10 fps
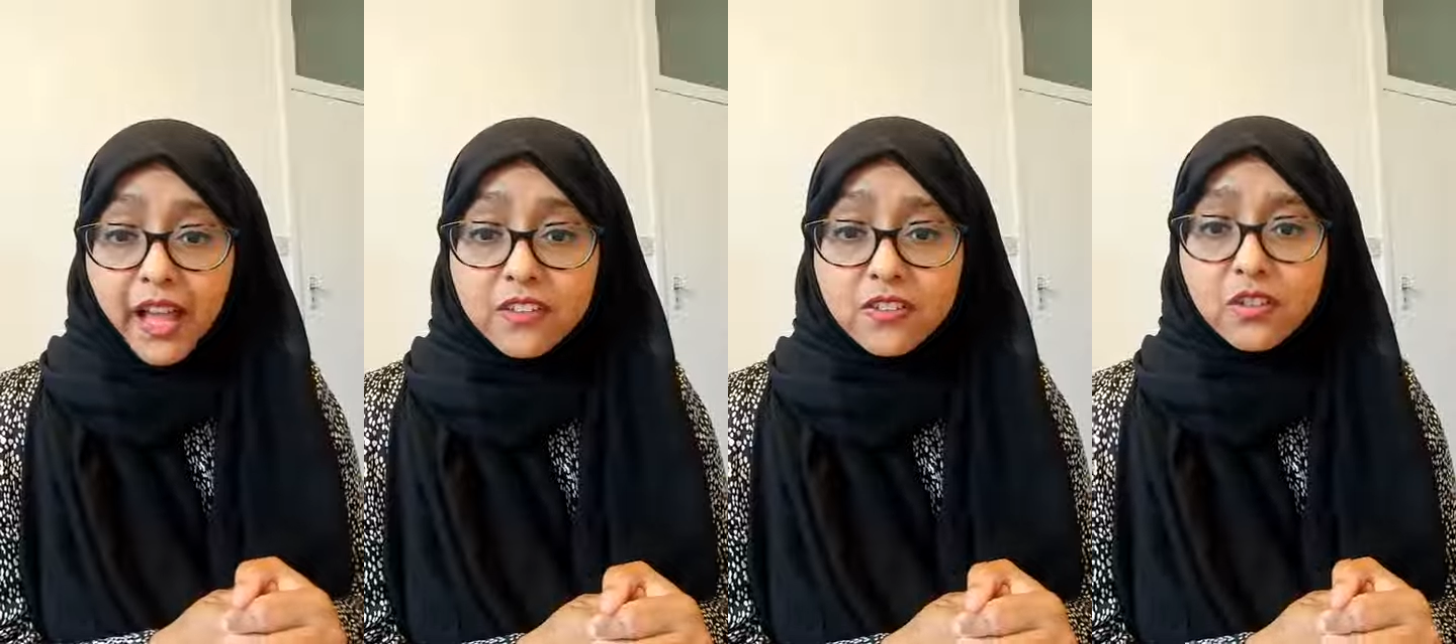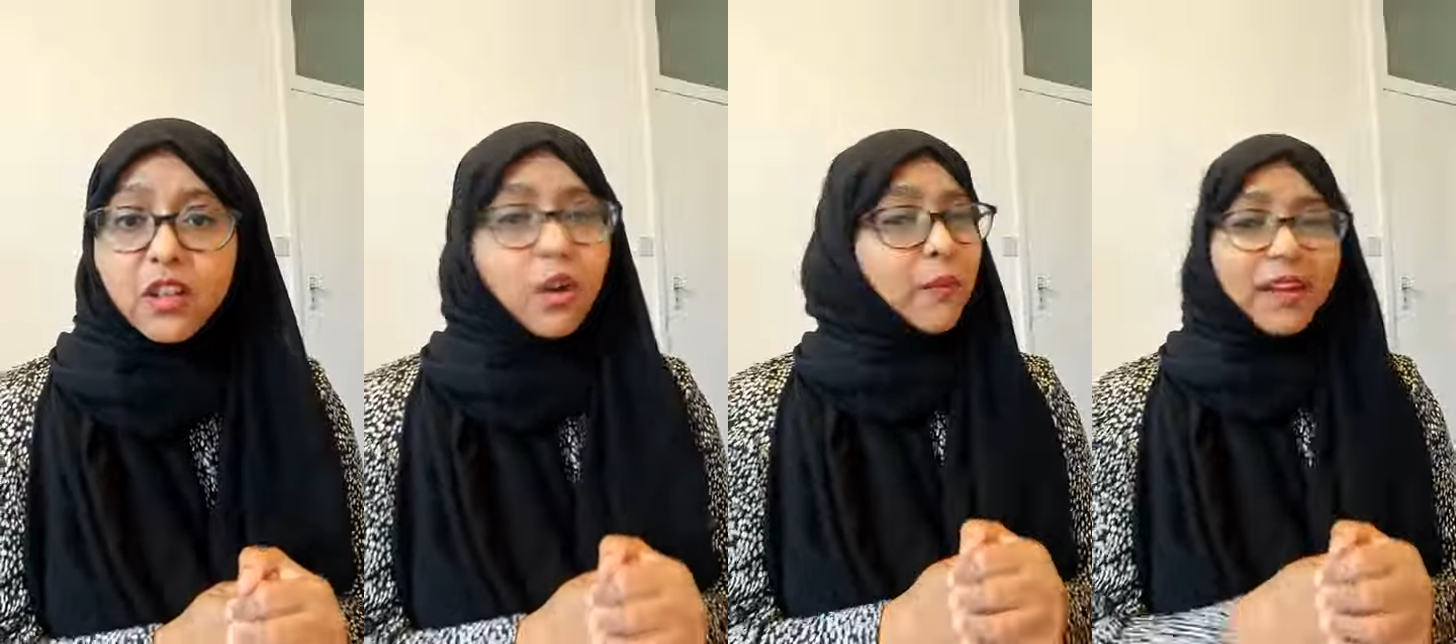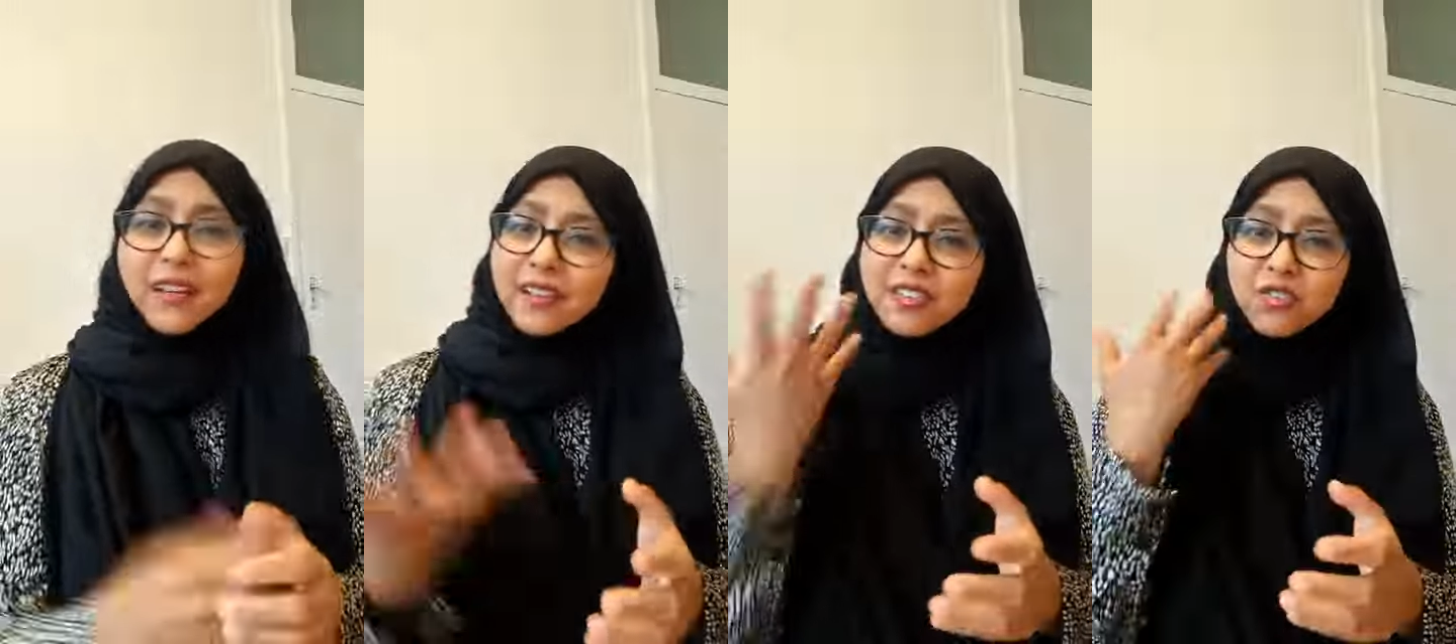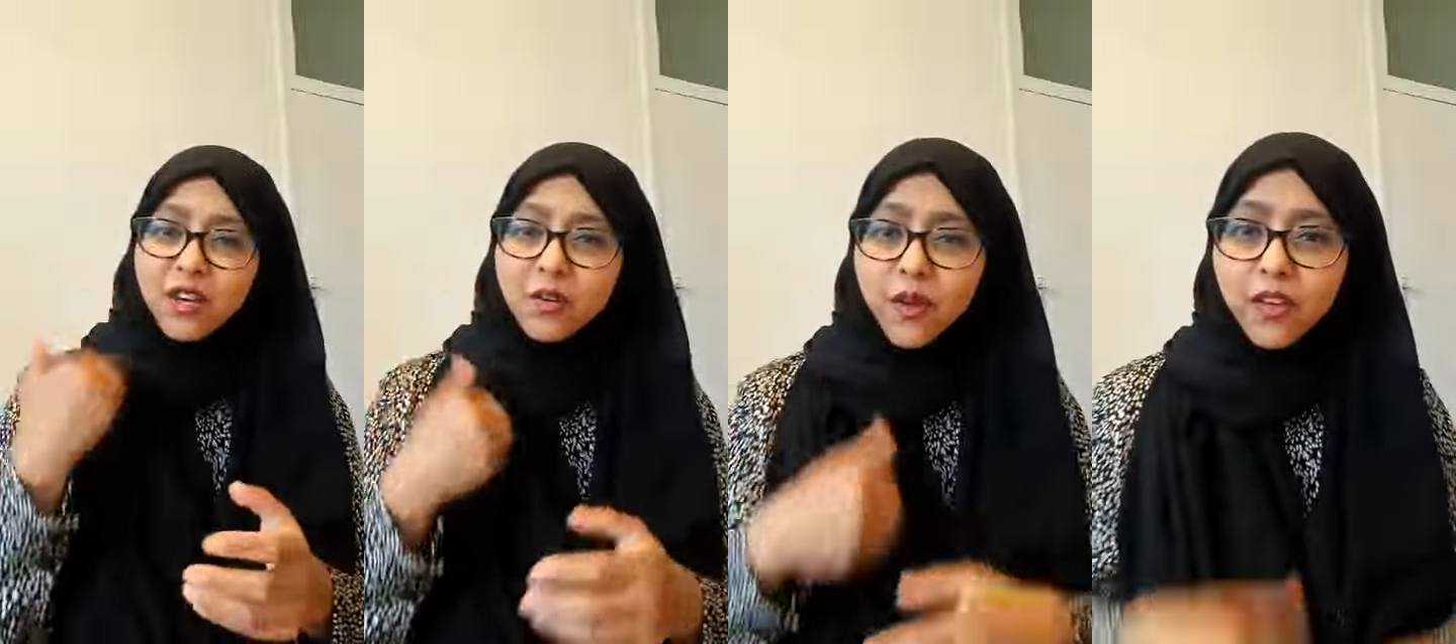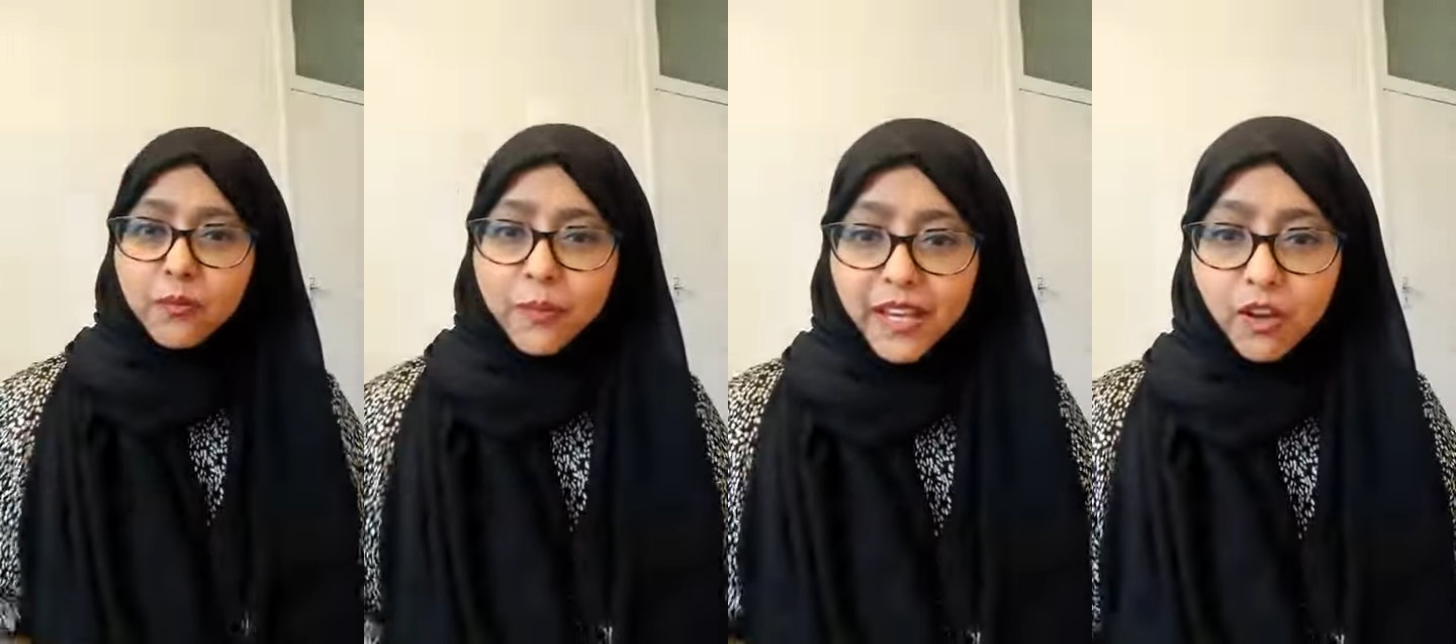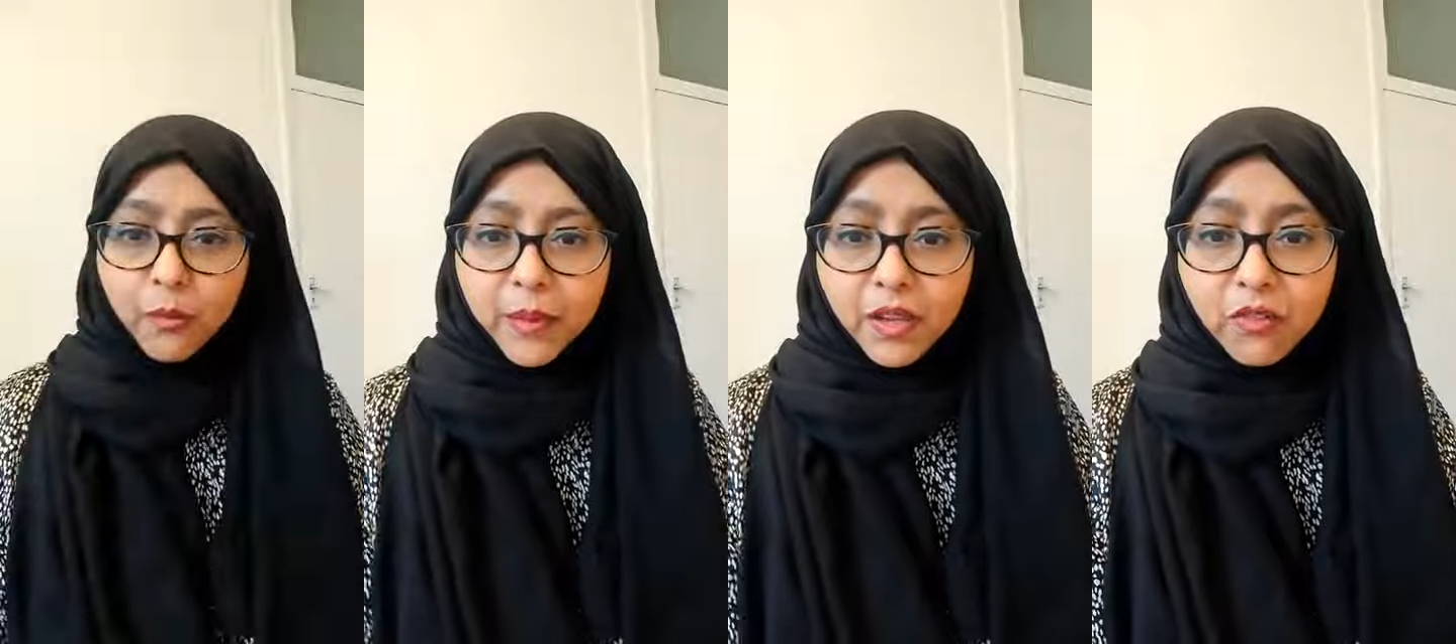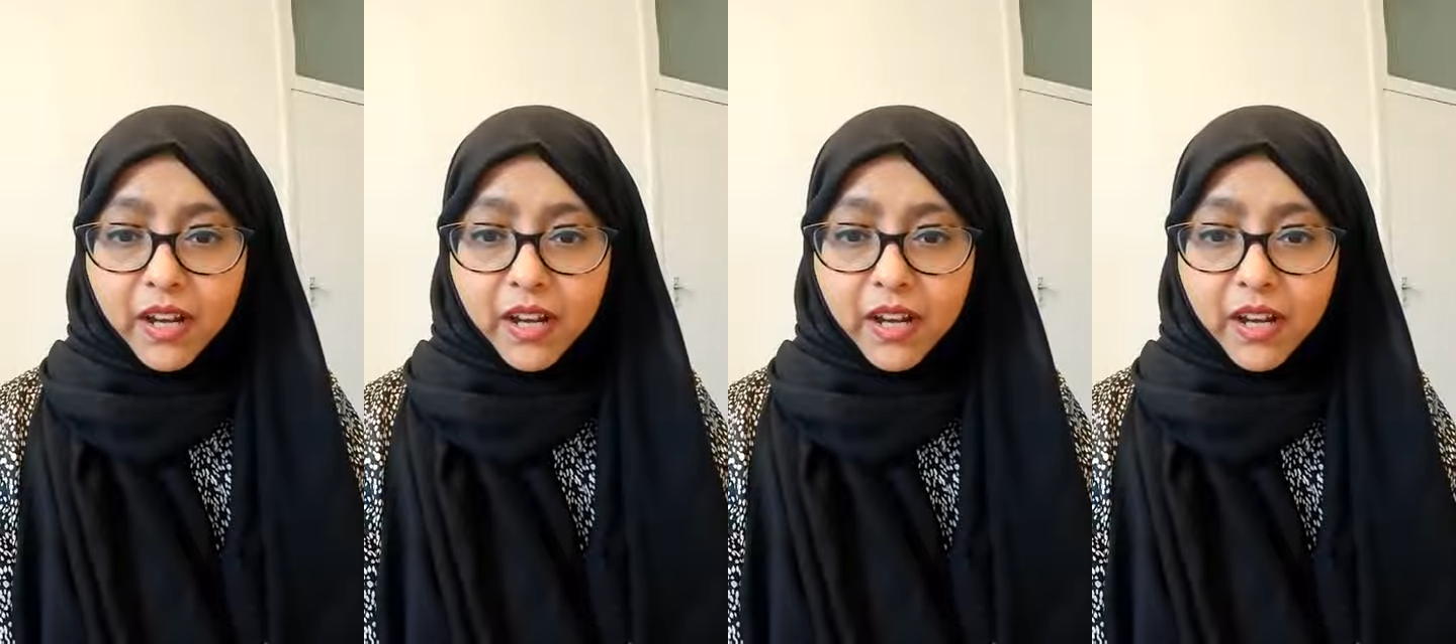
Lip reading: Angel, oh my goodness! Straight away, you're picking on me.